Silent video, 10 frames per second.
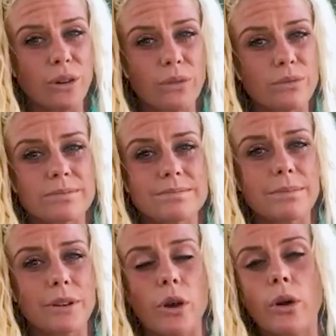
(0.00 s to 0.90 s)
don't
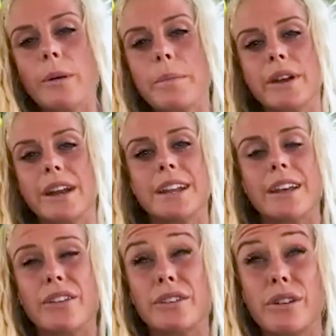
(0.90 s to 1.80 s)
know about any
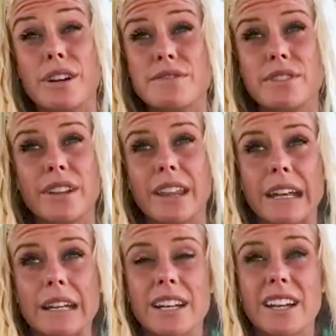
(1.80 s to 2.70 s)
other
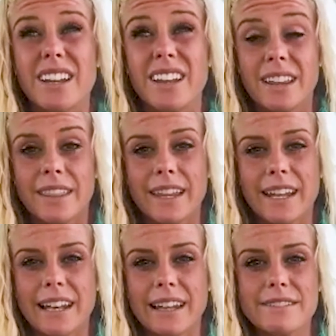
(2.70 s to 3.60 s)
CrossFitter
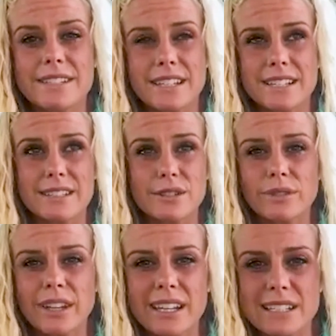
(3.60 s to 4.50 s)
that lives this
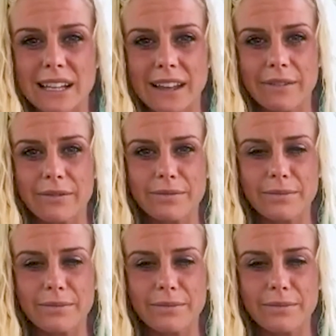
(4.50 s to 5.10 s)
suitcase life